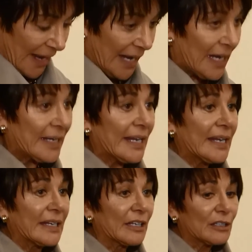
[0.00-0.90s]
and
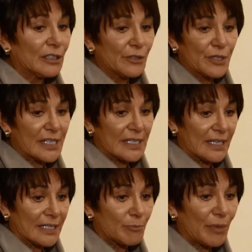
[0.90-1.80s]
it includes the
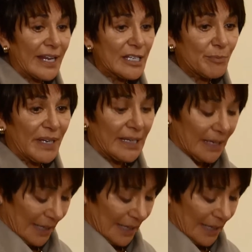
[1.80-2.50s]
displacement